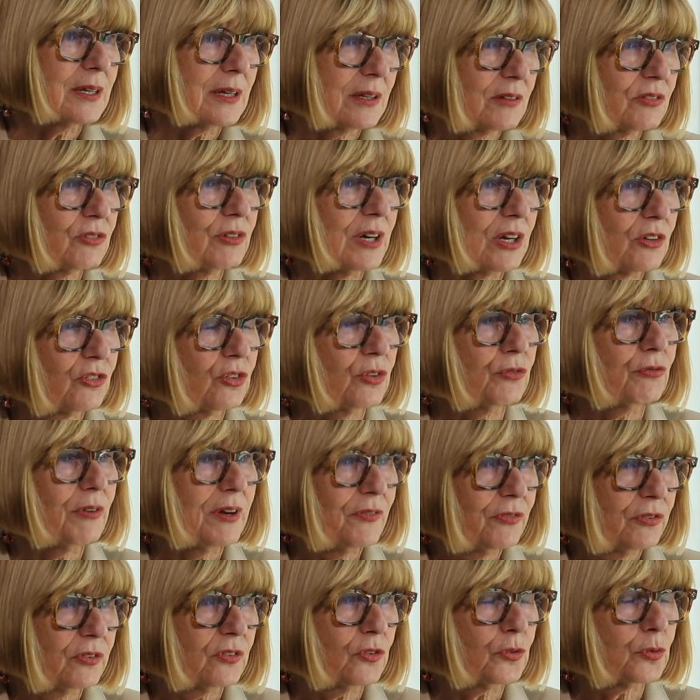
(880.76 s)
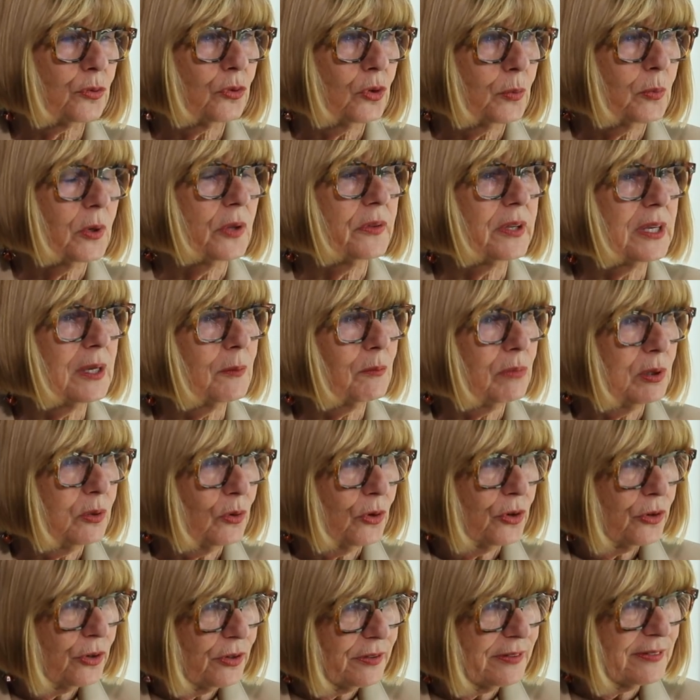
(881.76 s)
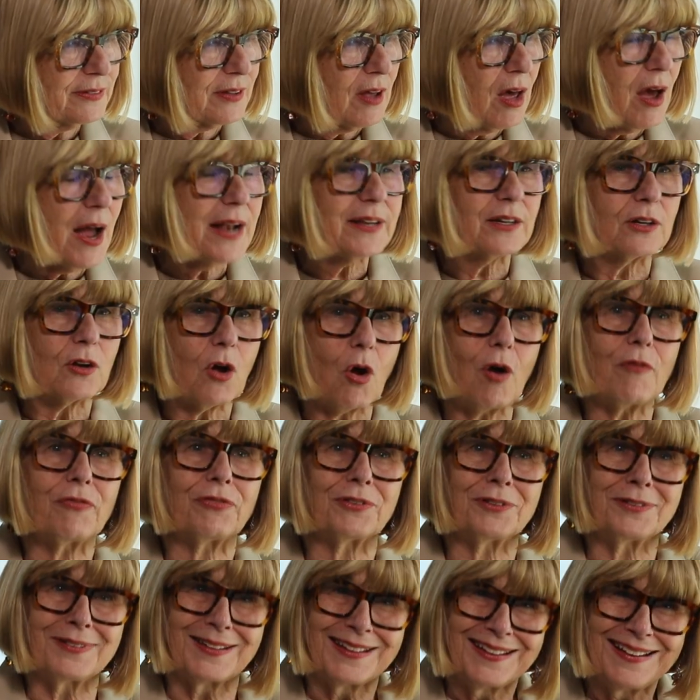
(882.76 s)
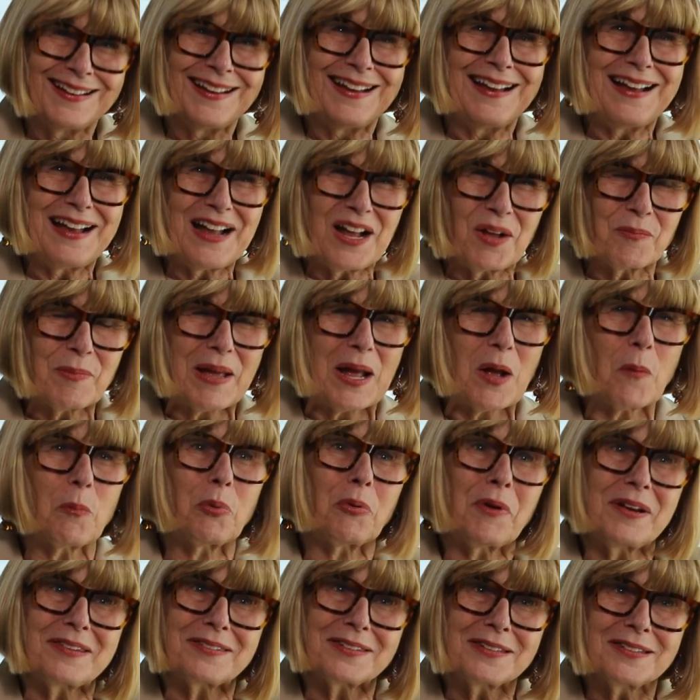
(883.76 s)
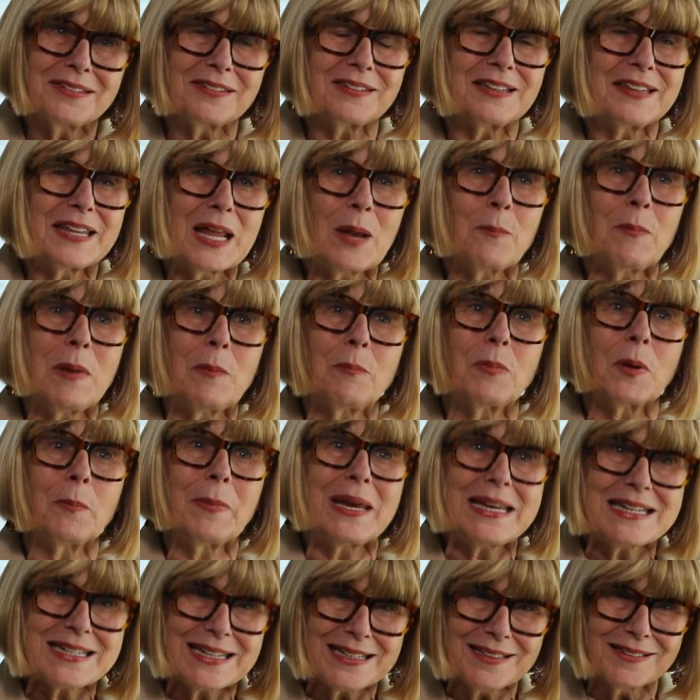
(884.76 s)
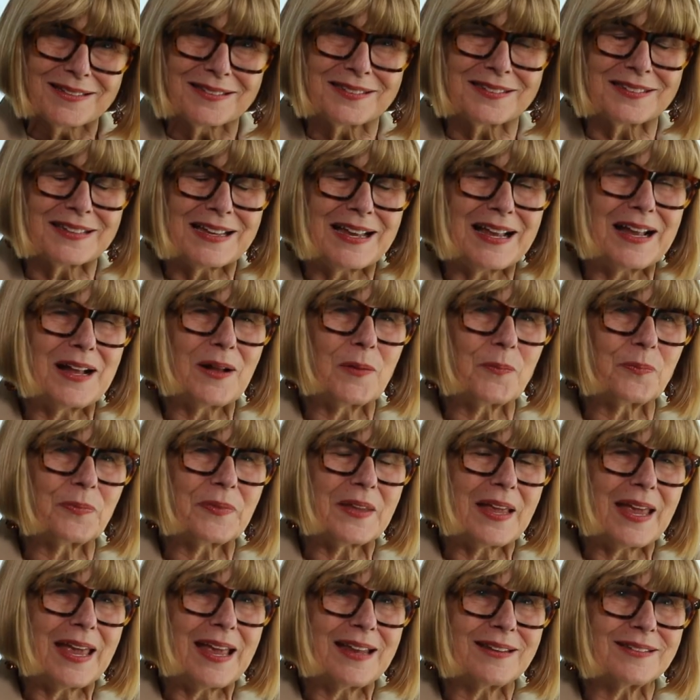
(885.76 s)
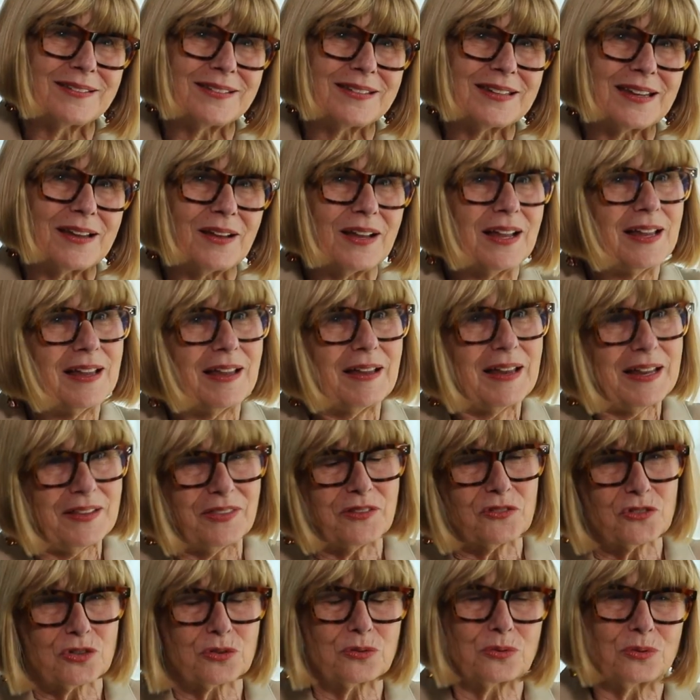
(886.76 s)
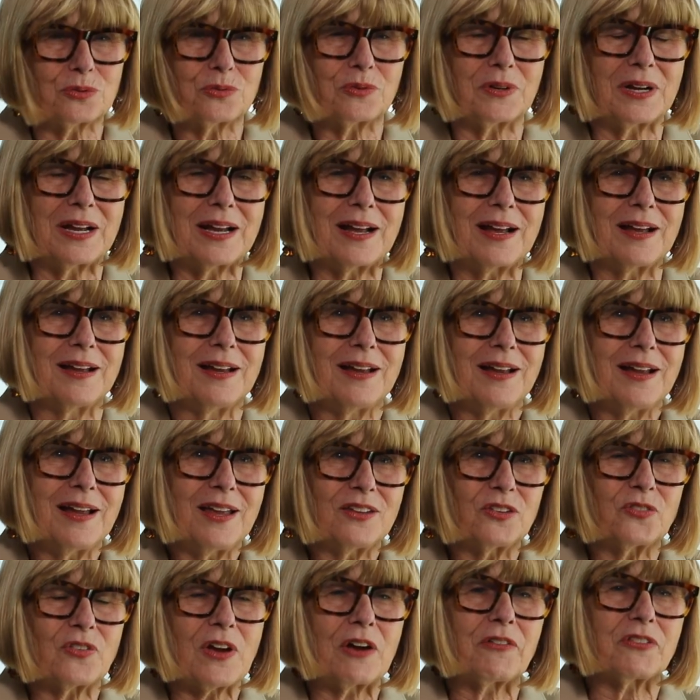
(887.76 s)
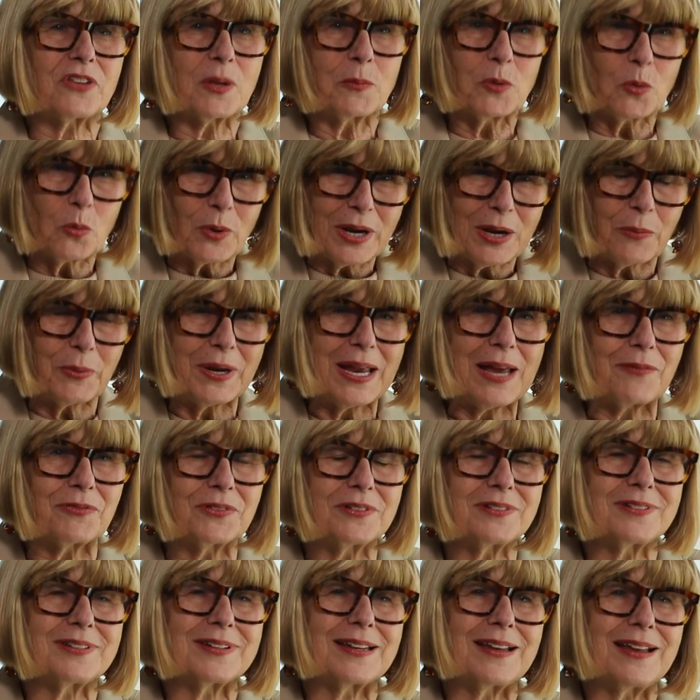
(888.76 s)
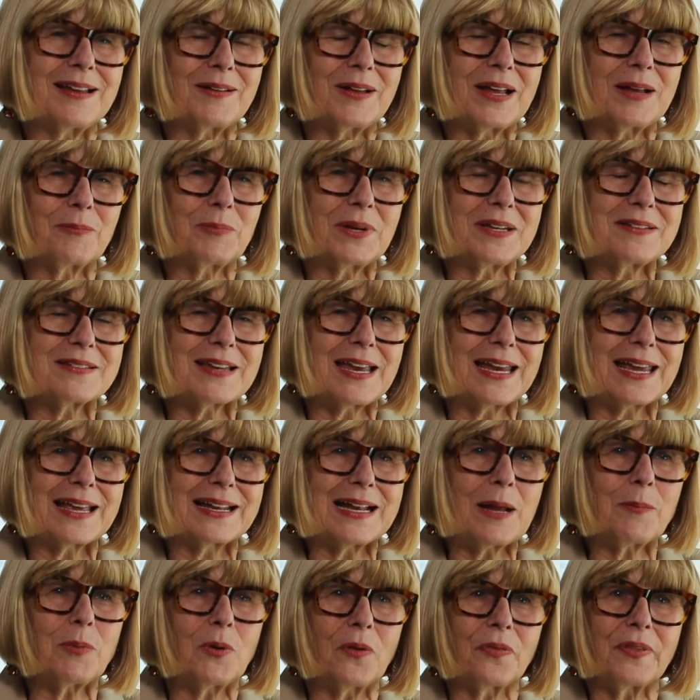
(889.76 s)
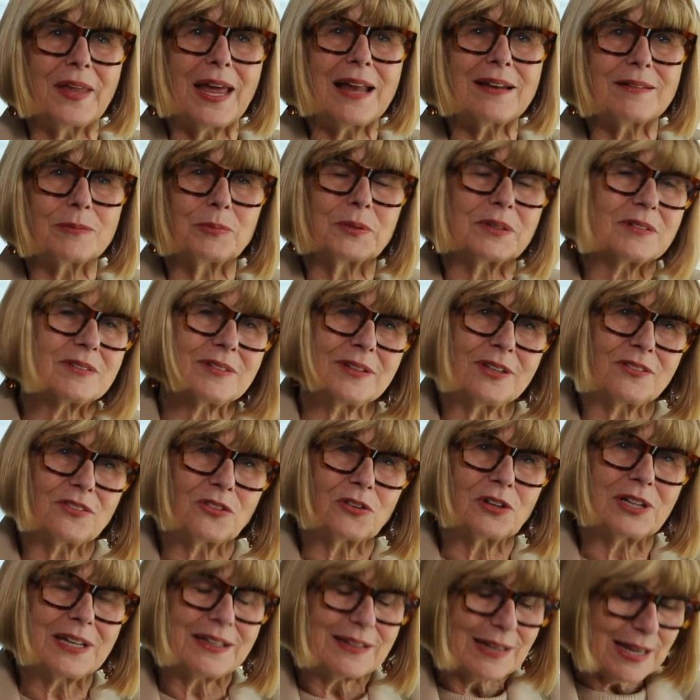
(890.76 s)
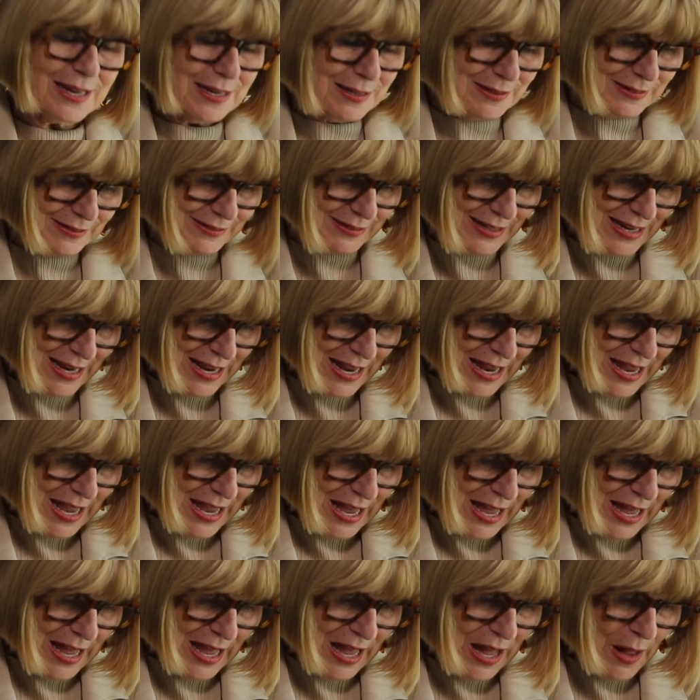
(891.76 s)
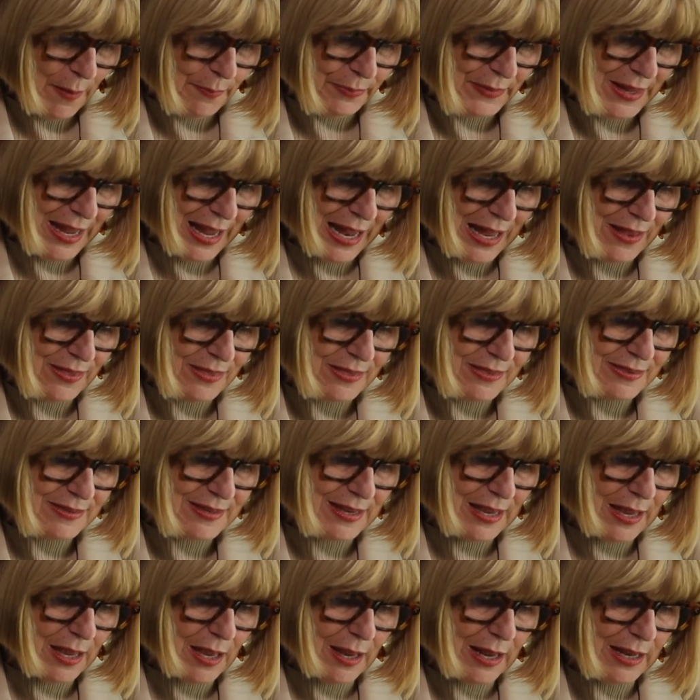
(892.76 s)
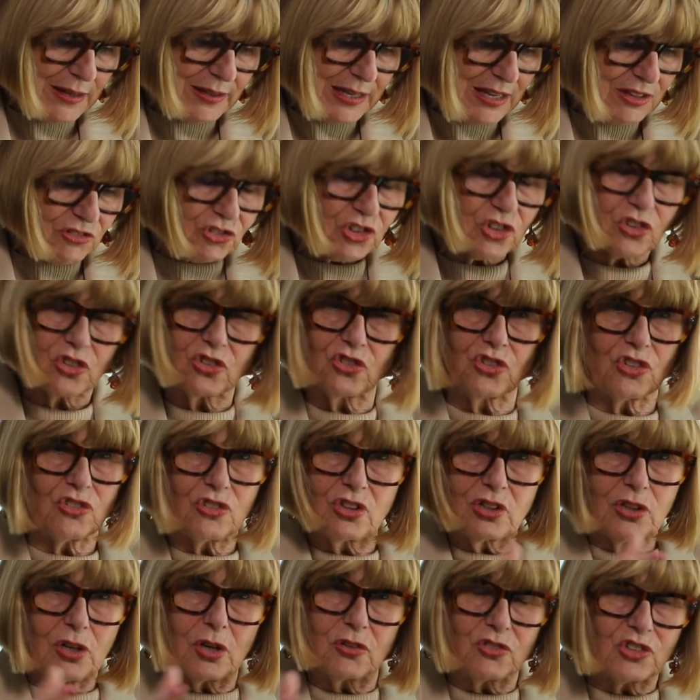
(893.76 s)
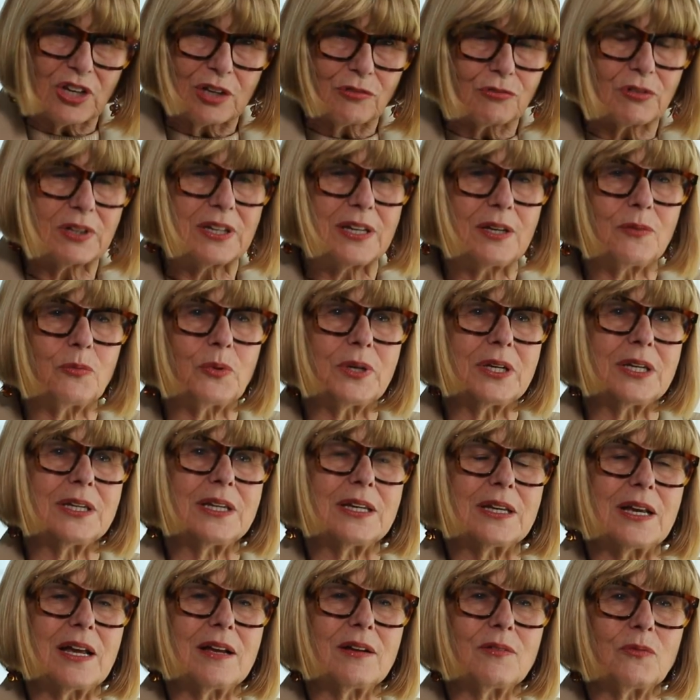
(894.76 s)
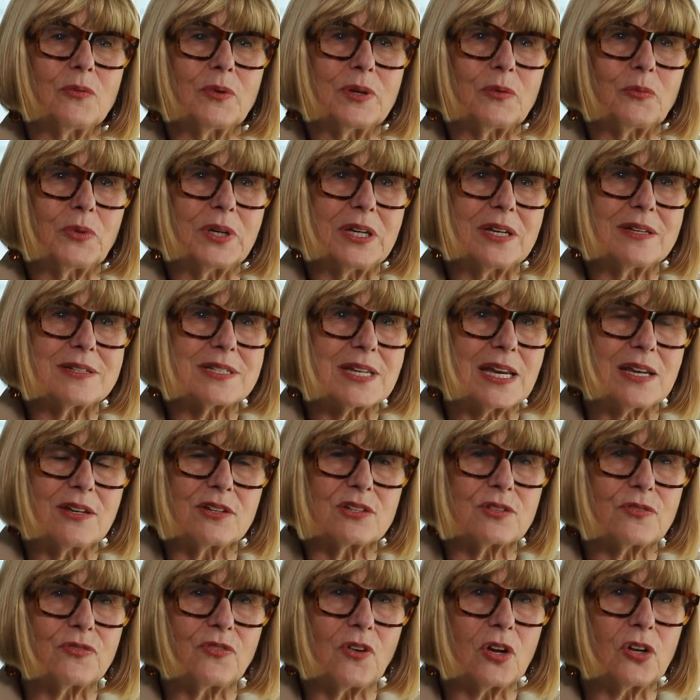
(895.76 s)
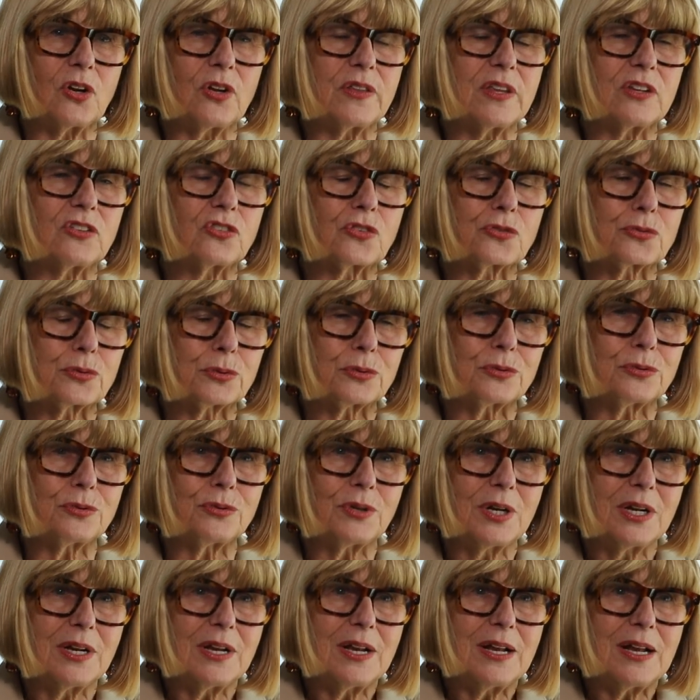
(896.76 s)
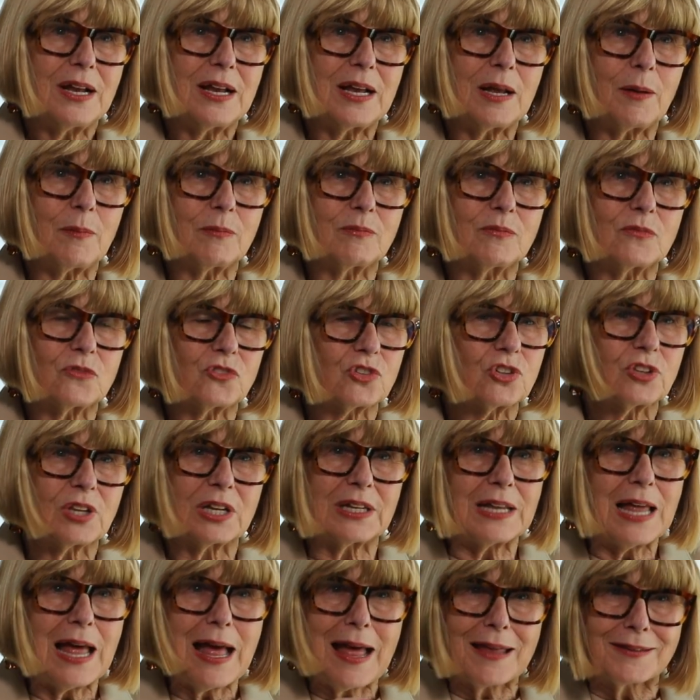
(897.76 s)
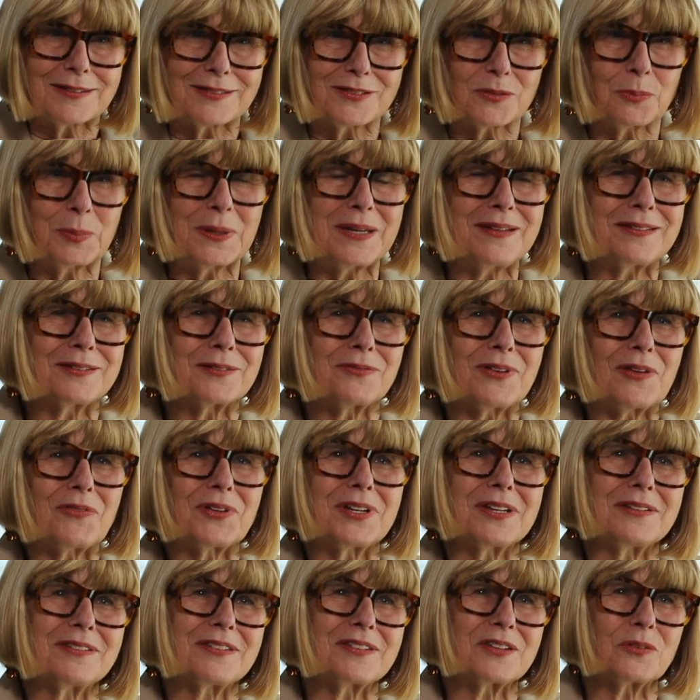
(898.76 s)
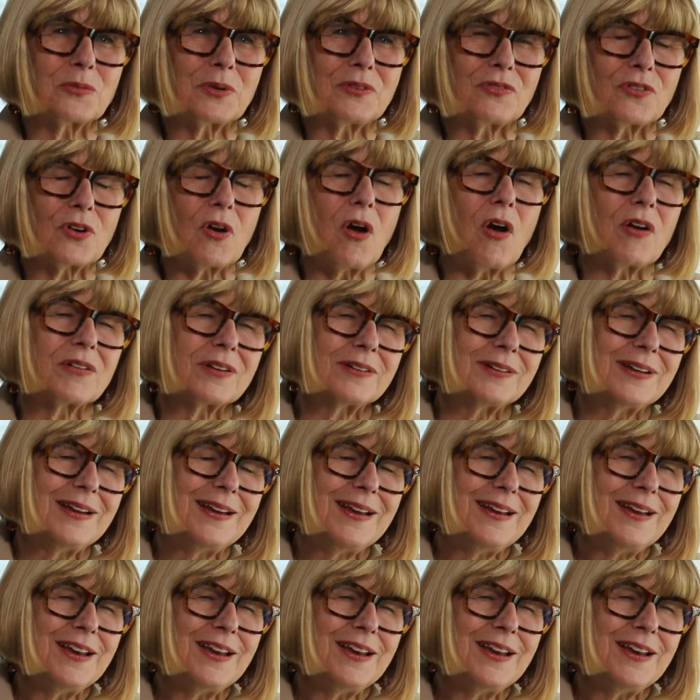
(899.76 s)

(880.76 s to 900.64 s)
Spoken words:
Construction Reference Group on the employer's side and offered our presence in their member meetings, and hitherto, as far as I'm aware, we haven't been taken up on that, but it's early days. And then just, generally we intend to follow this through to the last piece of evidence that we've got. And,